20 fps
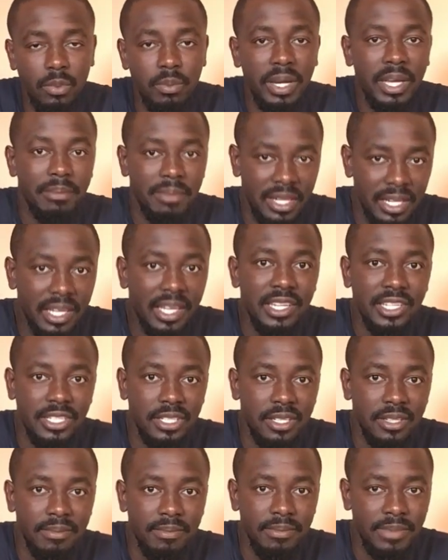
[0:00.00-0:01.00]
to buy
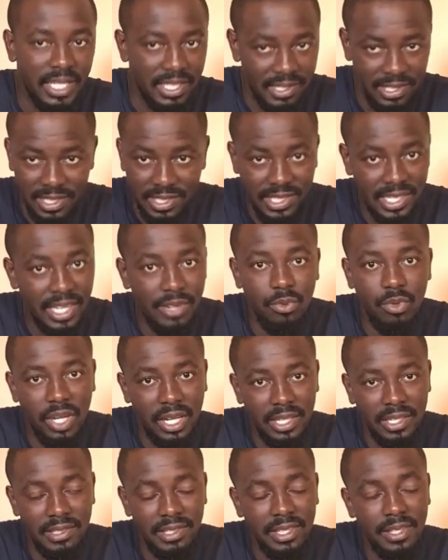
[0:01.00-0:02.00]
medication. That's the sad
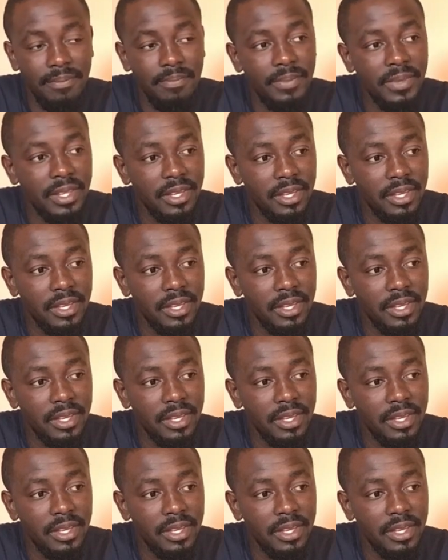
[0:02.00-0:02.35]
reality.